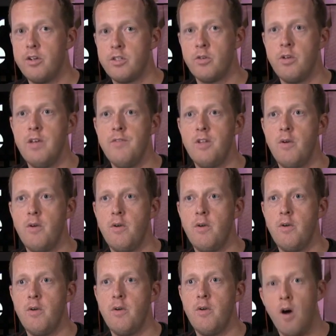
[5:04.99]
So even though it's a
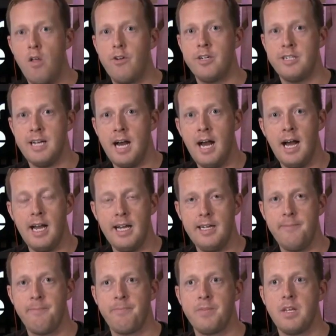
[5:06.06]
smaller
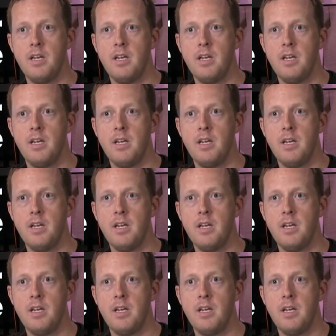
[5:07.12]
die,